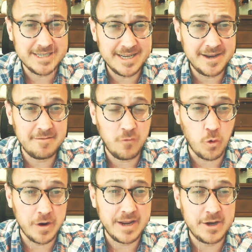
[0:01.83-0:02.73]
sitting
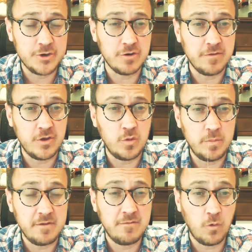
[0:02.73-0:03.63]
for an interview
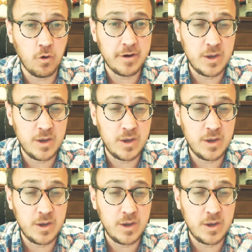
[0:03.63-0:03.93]
before